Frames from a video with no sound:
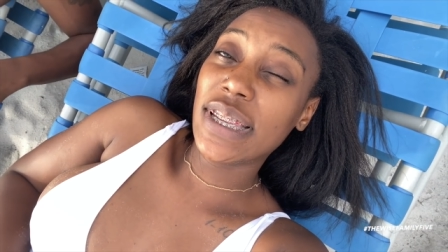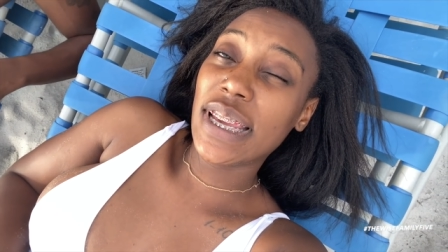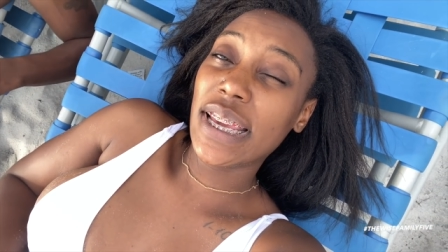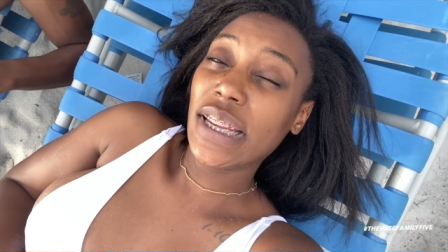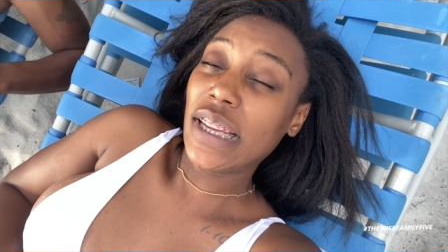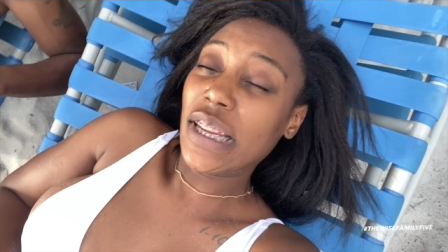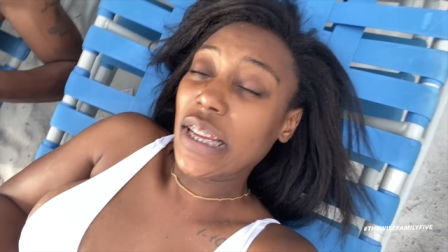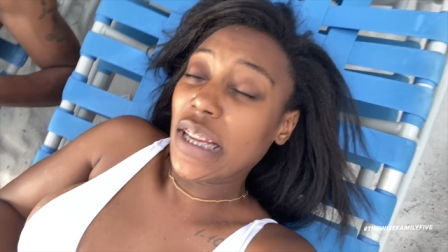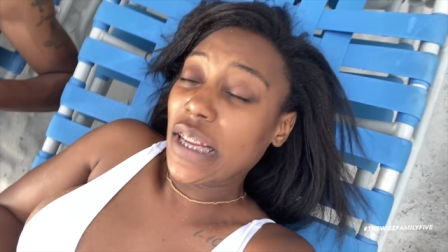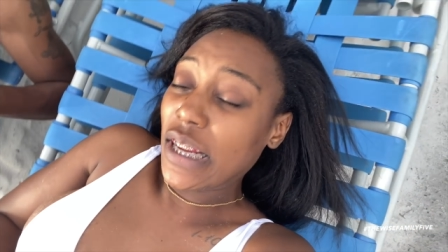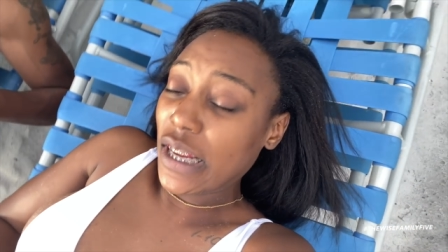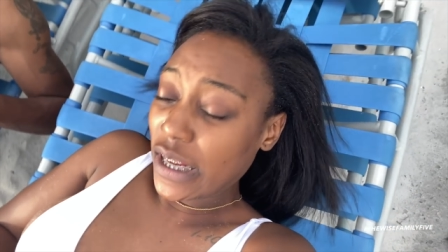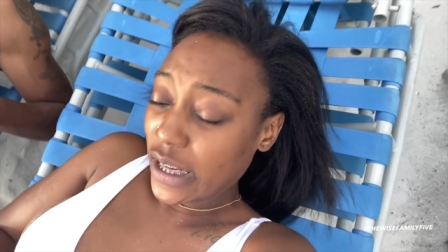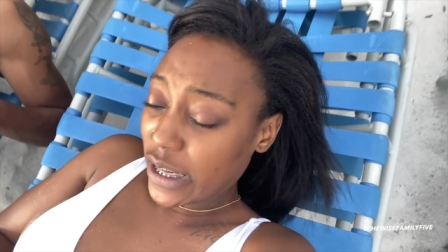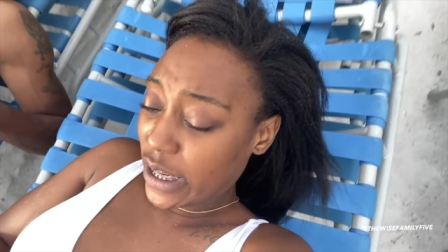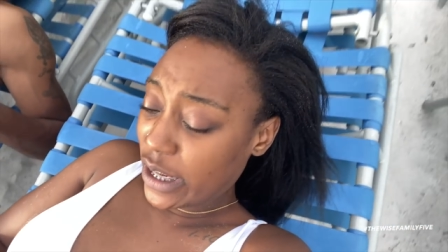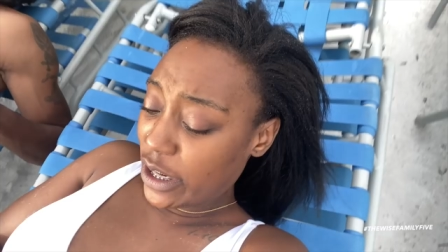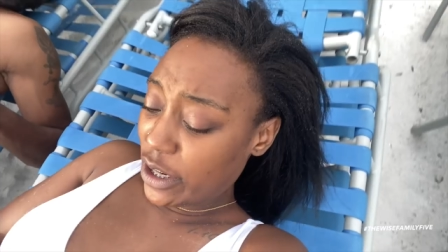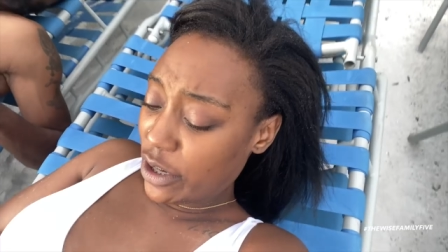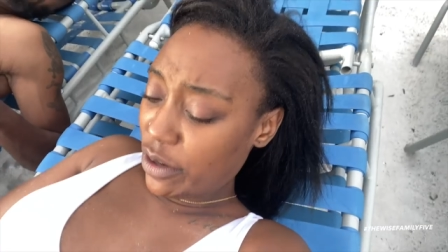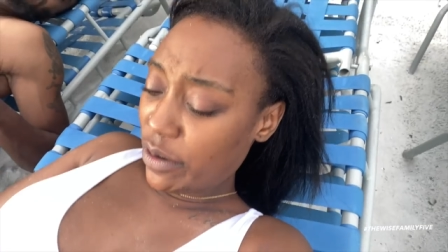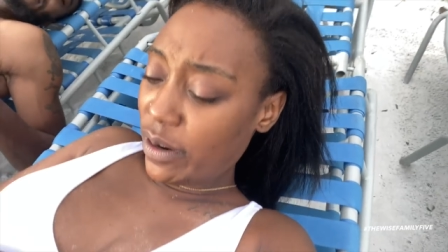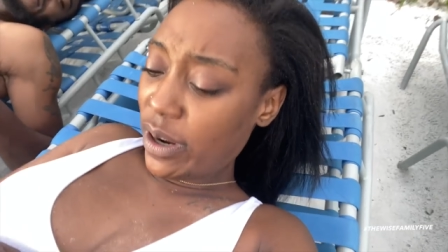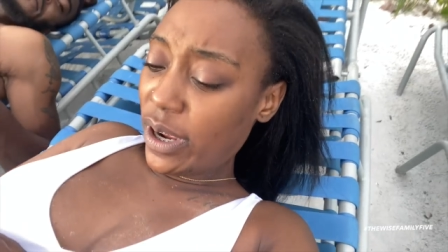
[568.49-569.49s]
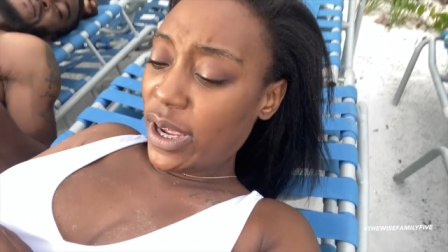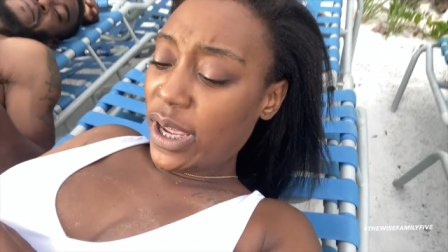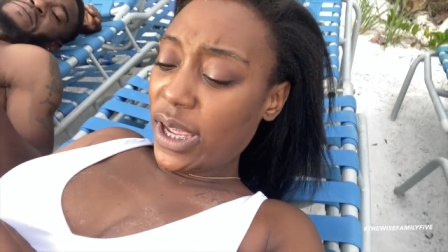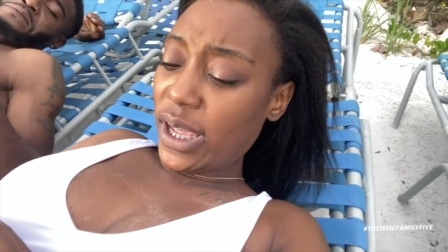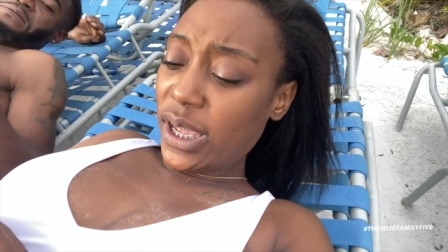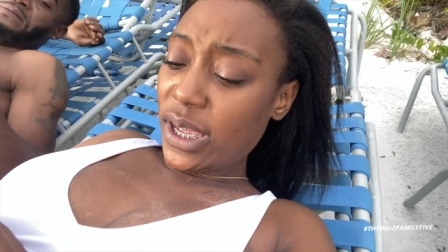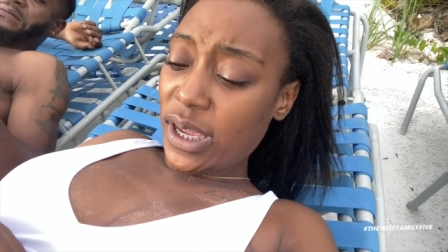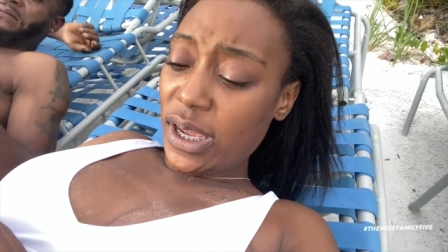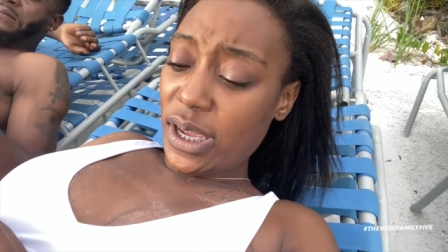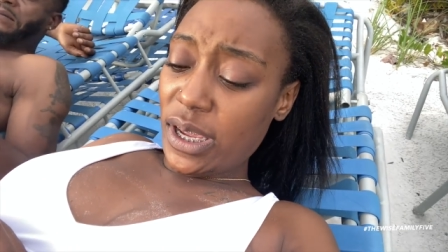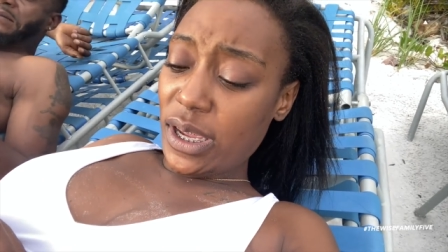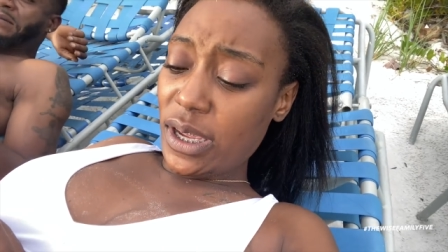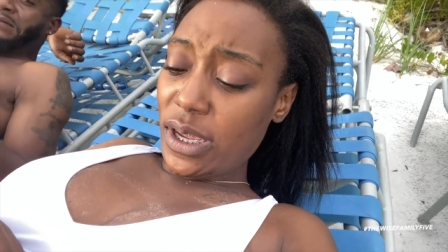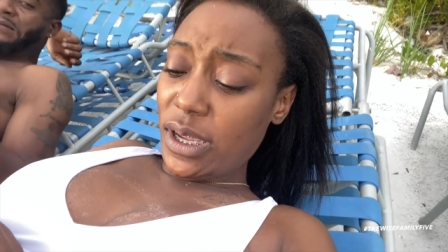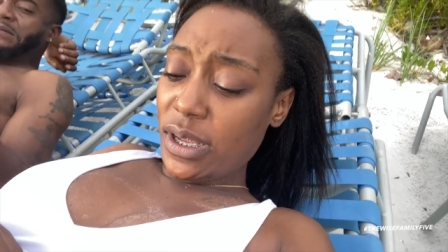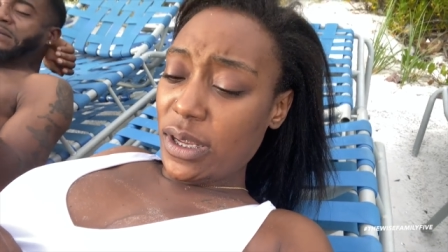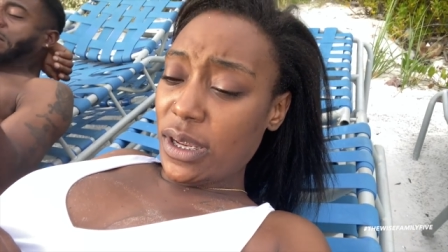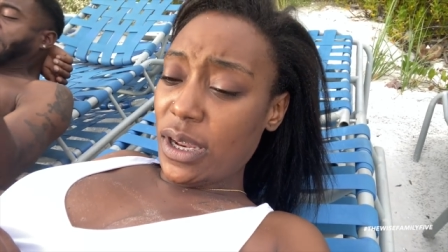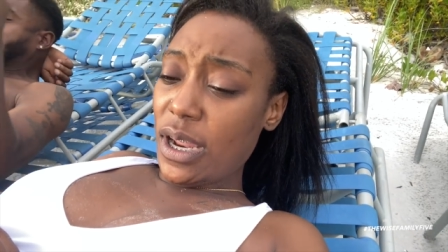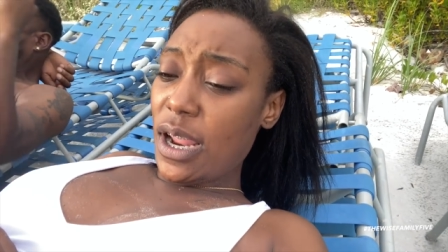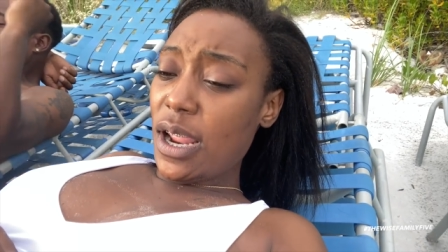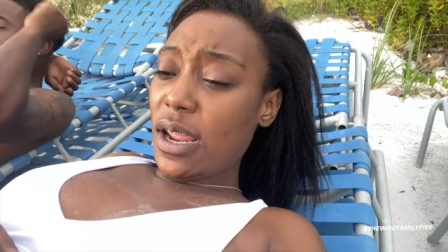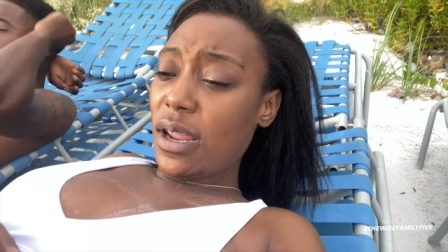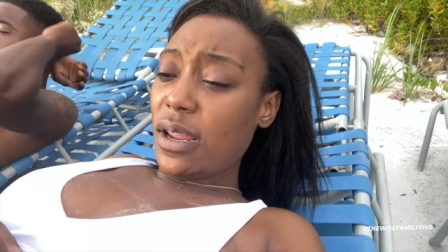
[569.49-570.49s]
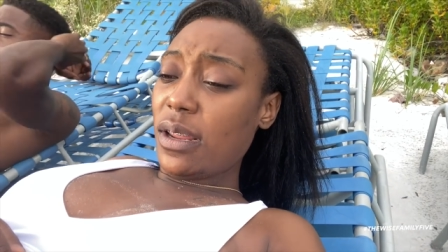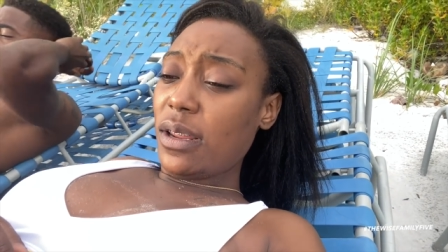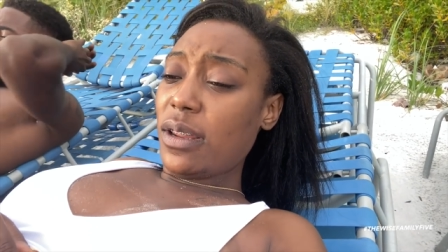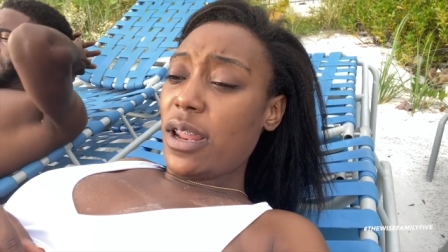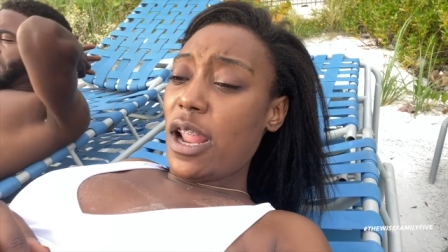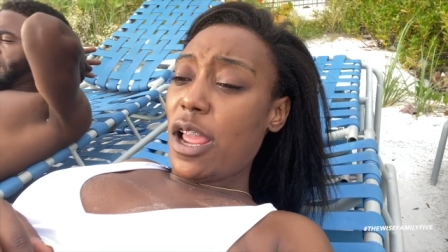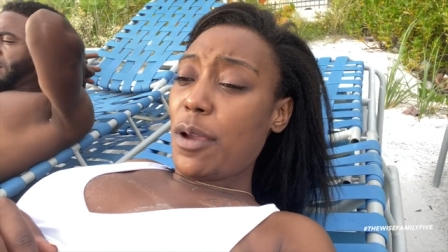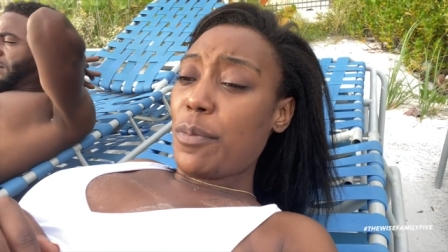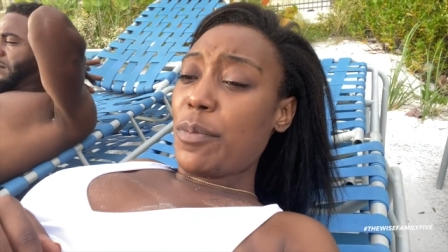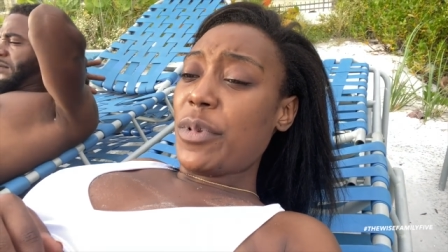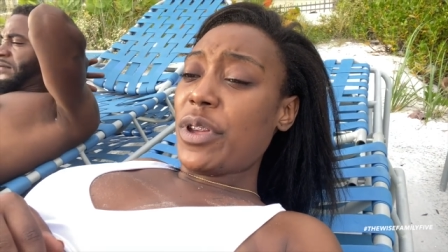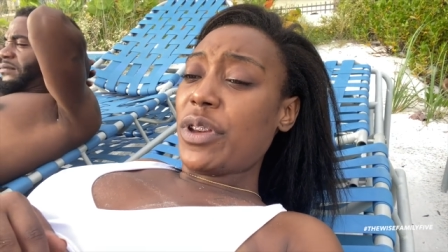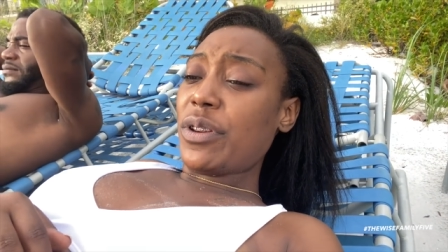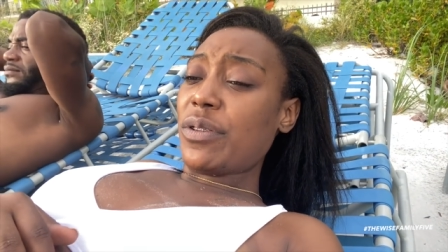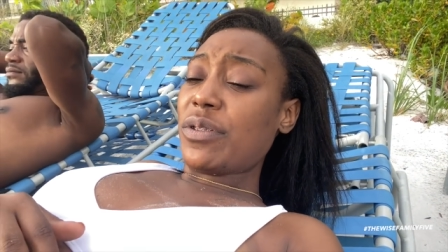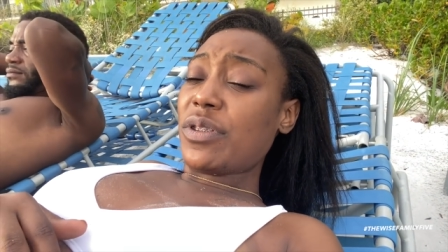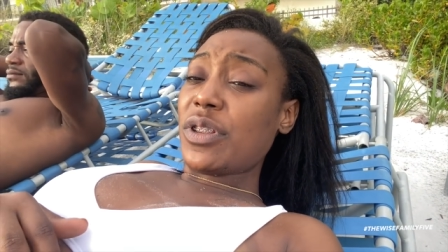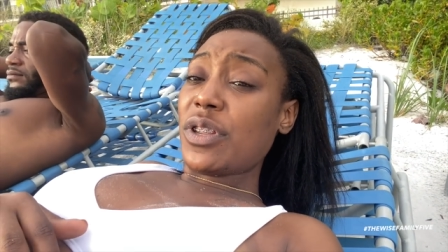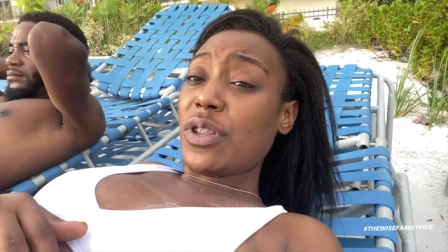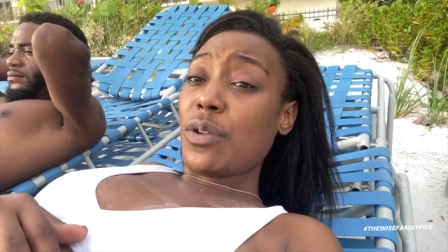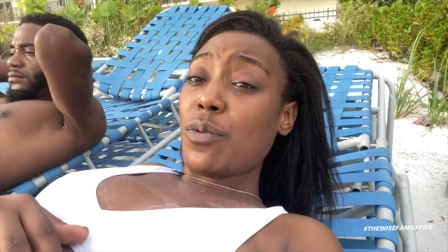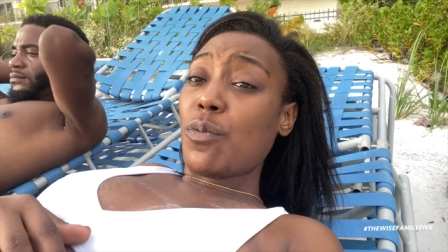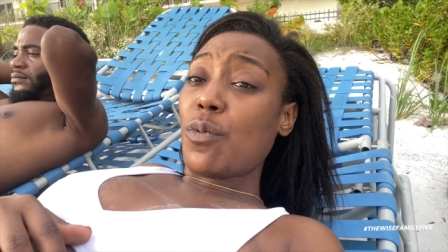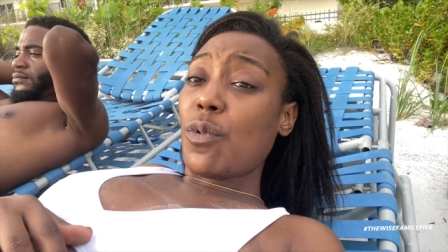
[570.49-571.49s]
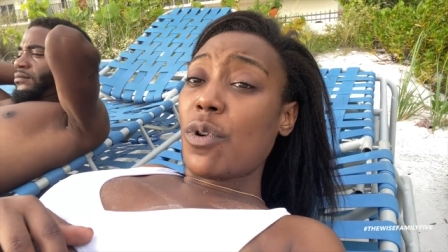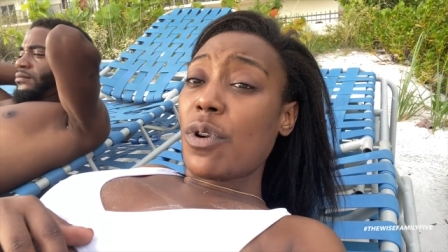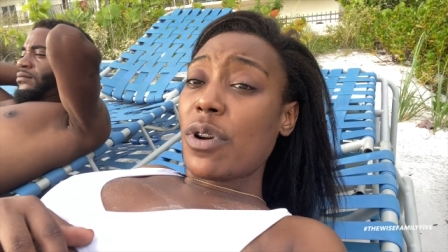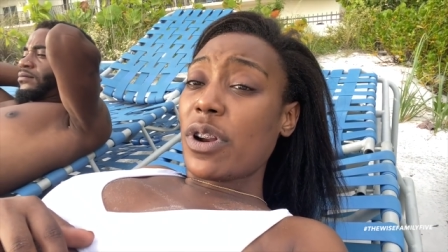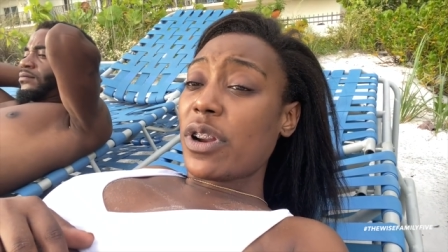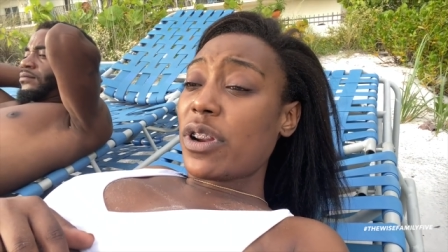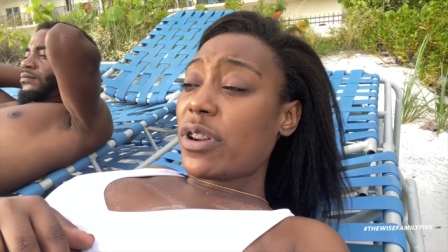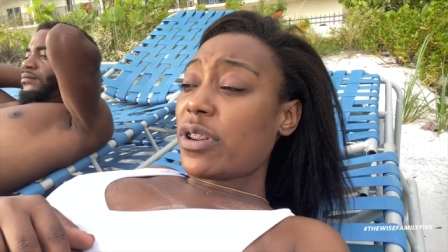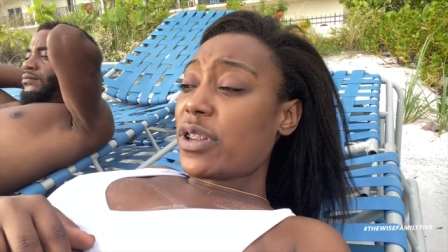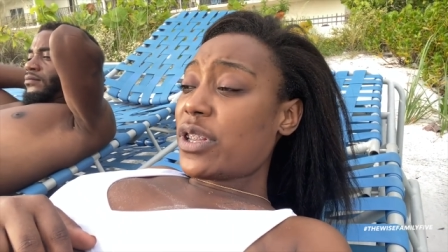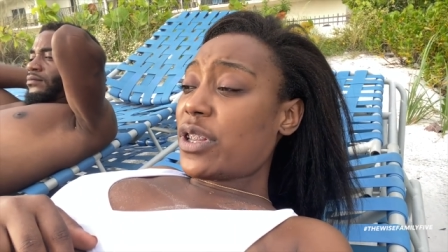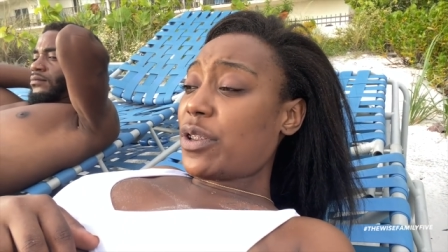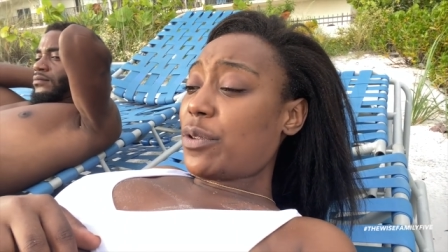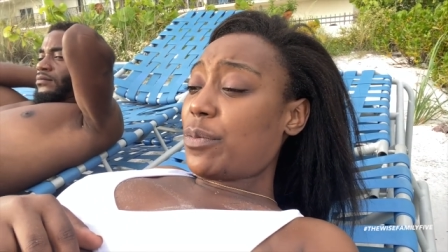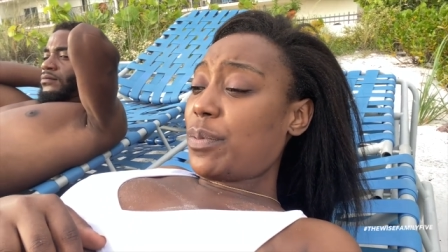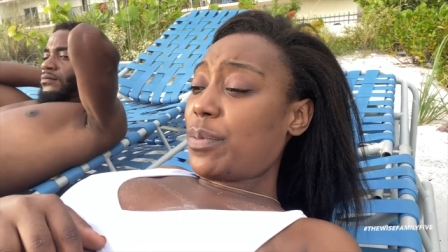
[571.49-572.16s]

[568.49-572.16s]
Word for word: Tayden, Akira, and Nabil's in the water, still